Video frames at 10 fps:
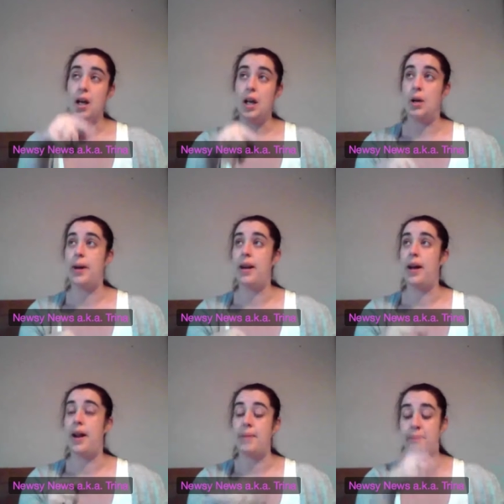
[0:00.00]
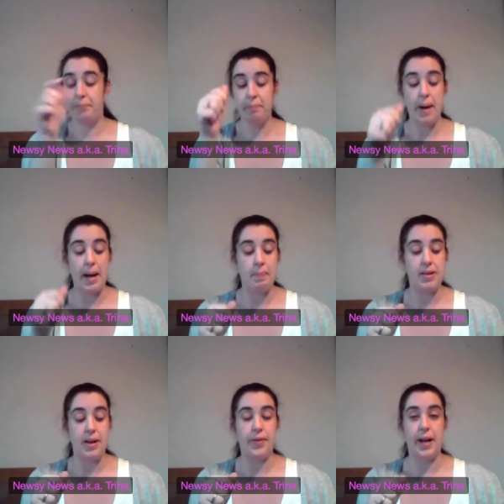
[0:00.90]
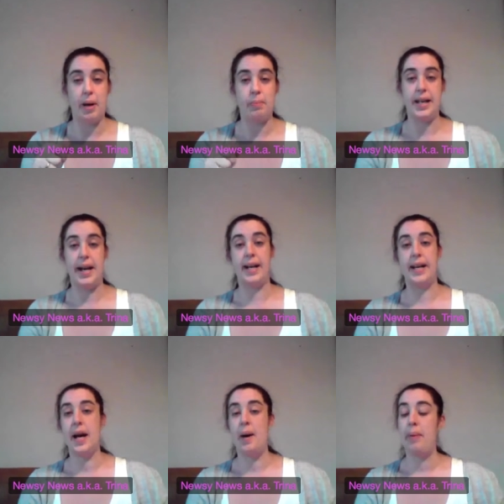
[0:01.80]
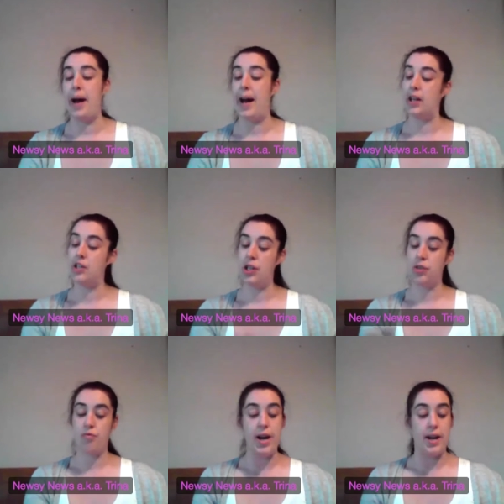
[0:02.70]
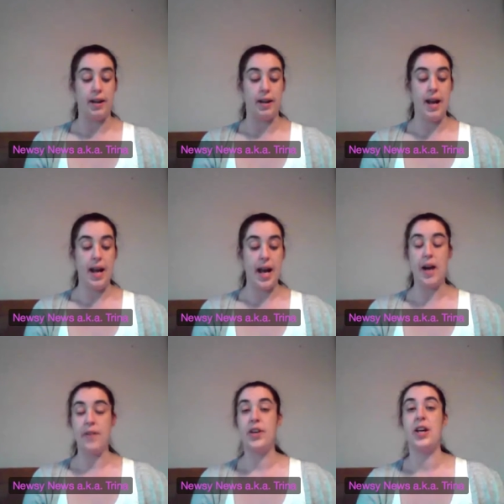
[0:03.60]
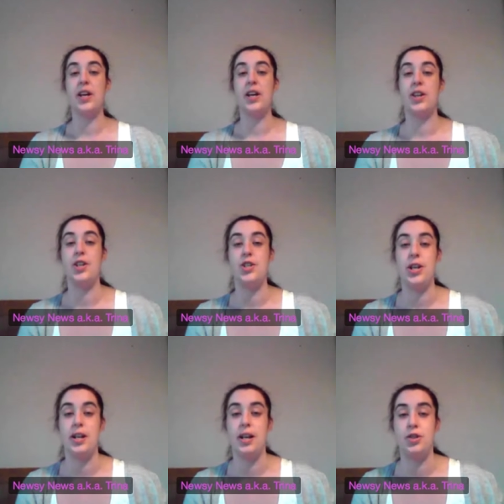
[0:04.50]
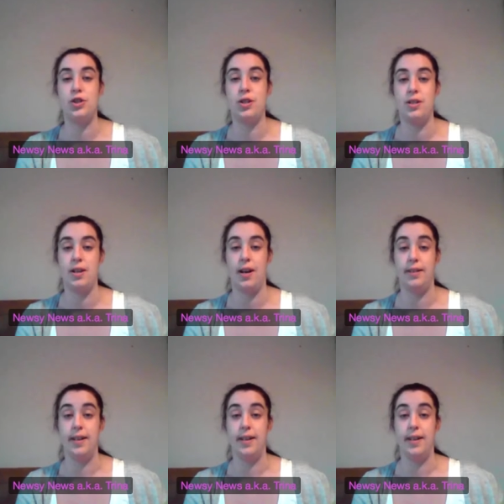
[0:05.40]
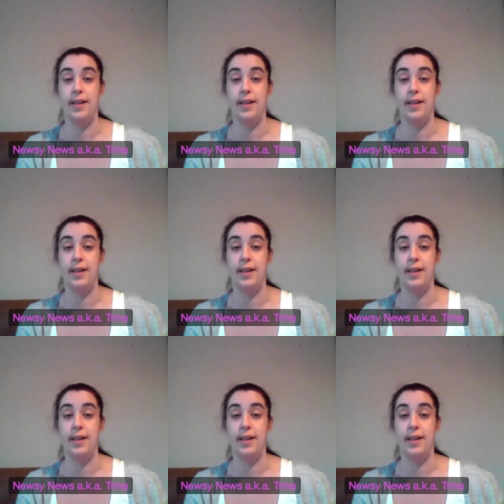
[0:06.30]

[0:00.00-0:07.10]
and I went and um, made myself a cup of tea and I come back and she's written everything that she needs to do if it was her.